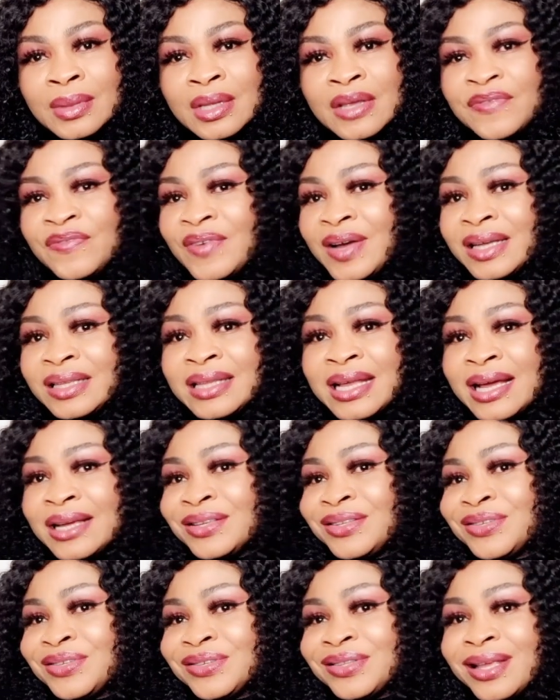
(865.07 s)
if I die
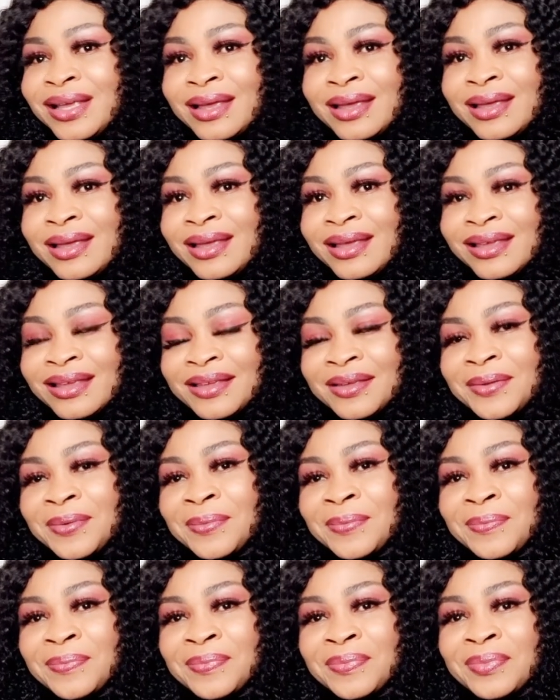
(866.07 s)
today,
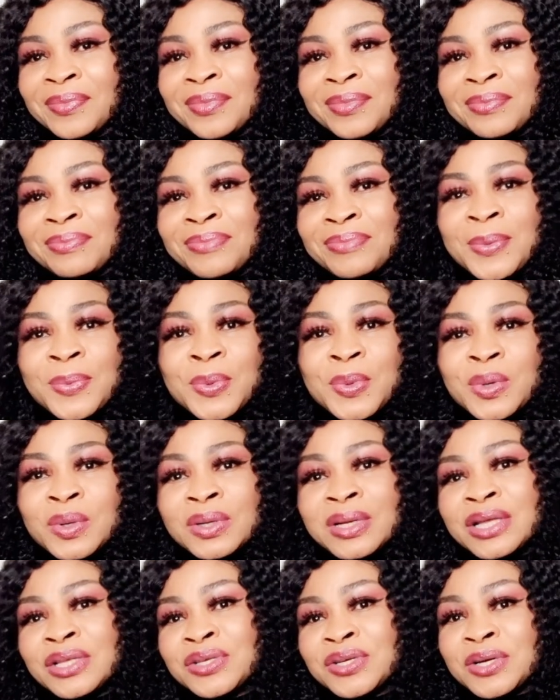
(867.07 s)
people will
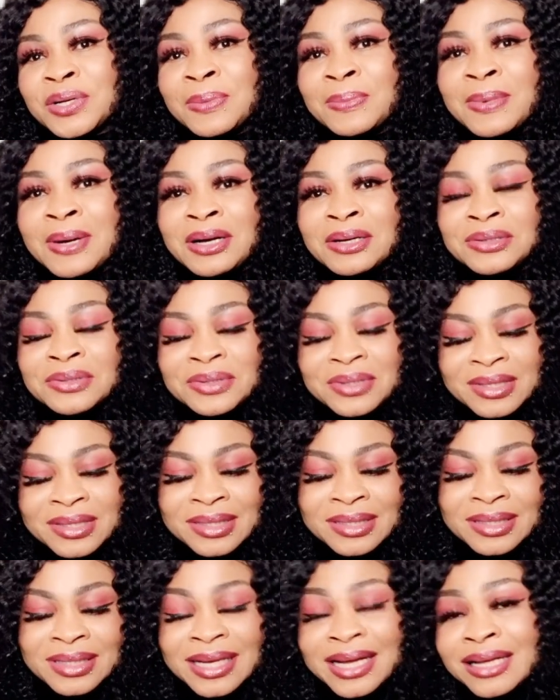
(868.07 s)
only talk about
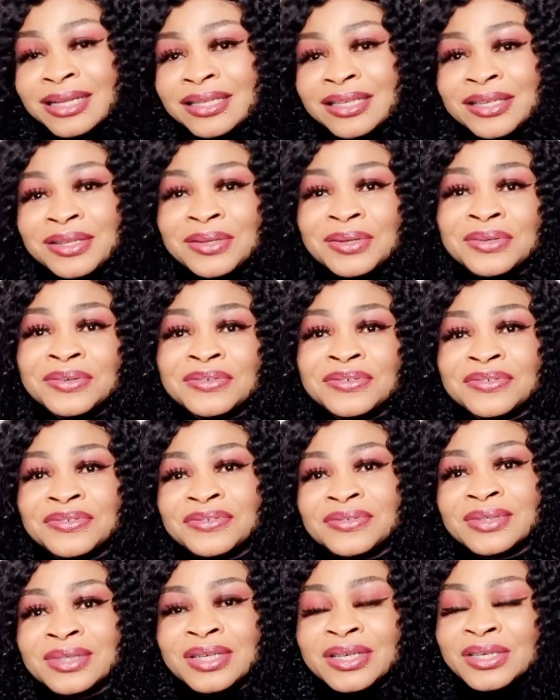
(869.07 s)
Candy Love
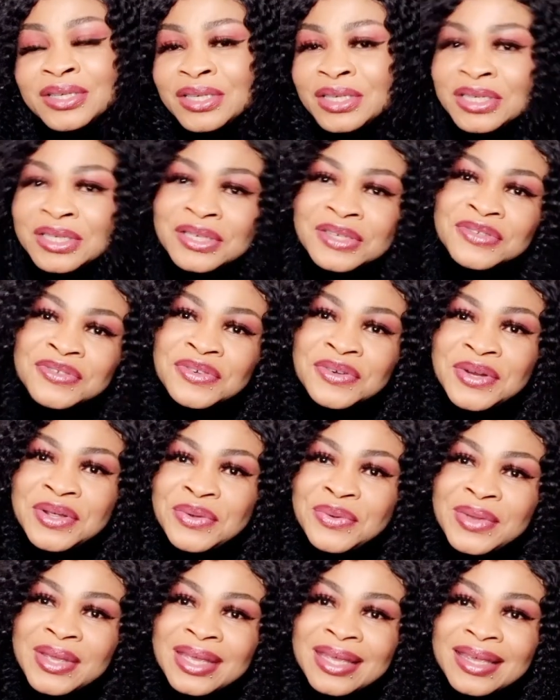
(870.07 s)
just for a
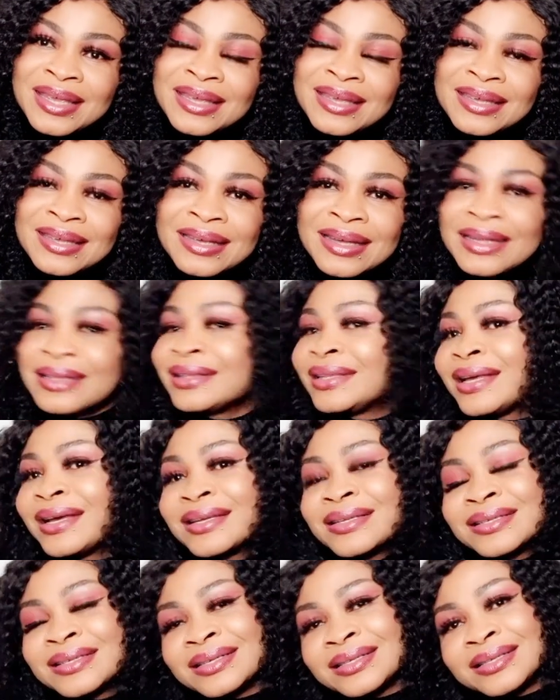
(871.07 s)
week, and
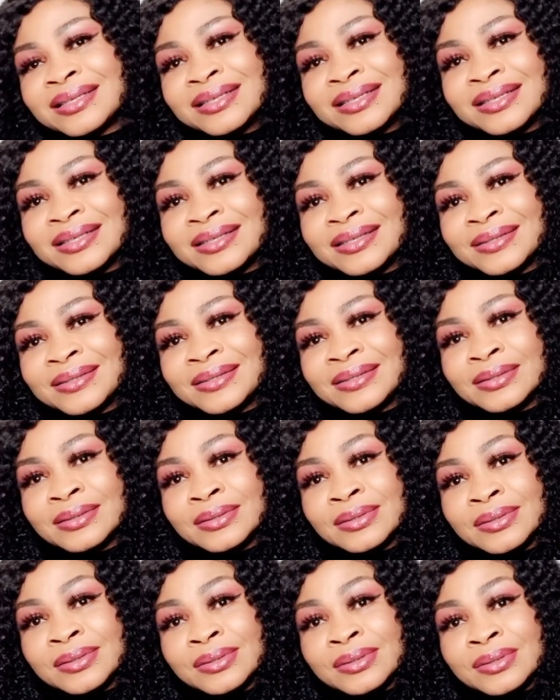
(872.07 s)
that's it.
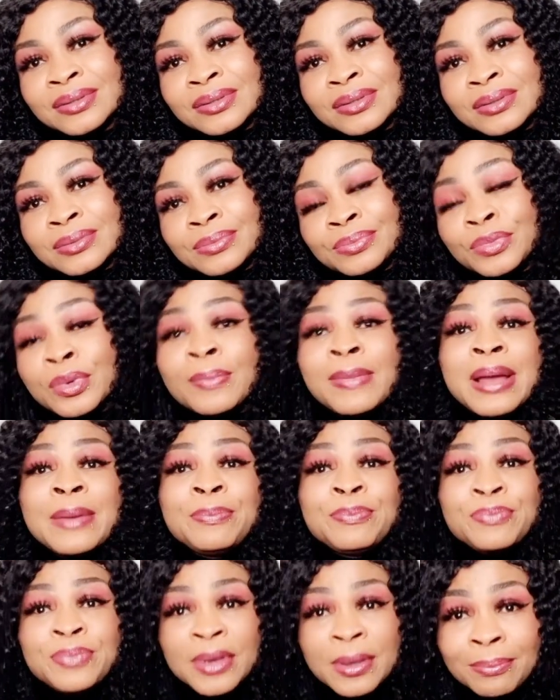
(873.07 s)
But
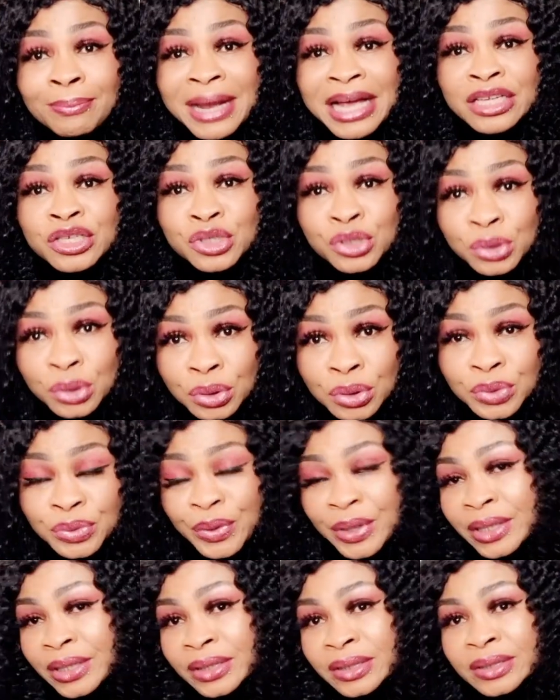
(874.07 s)
my
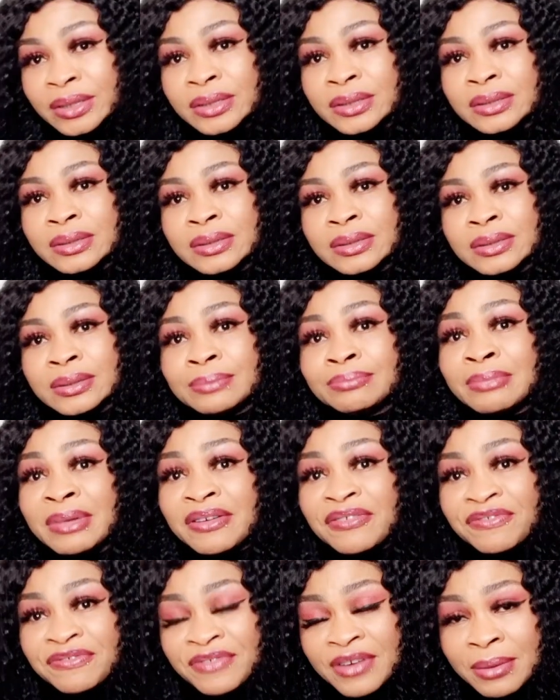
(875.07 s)
children, my
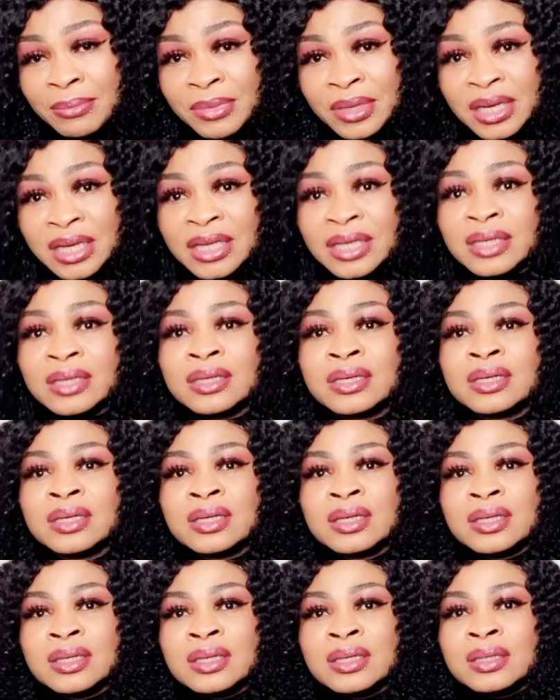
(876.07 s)
family
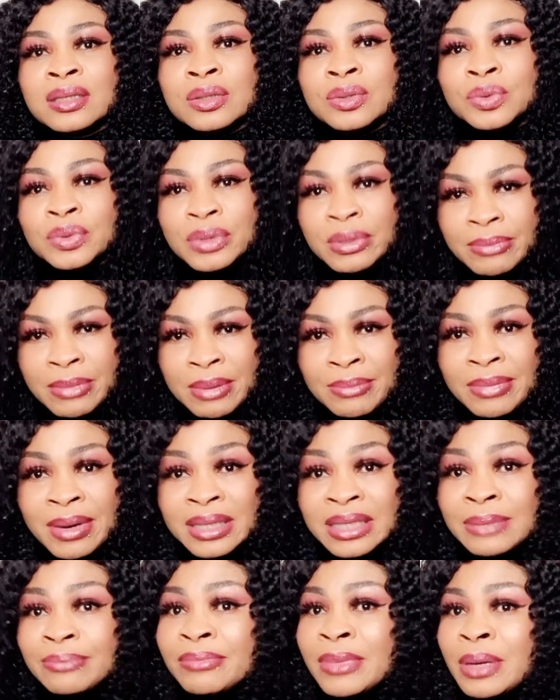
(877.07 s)
will remember
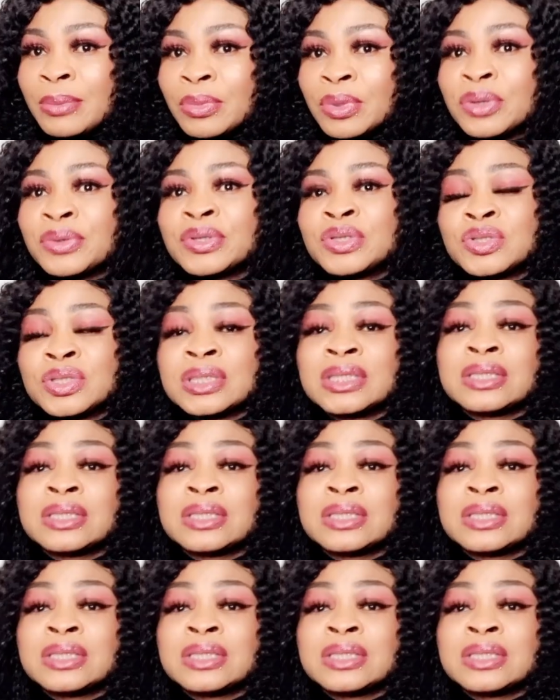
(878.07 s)
the memory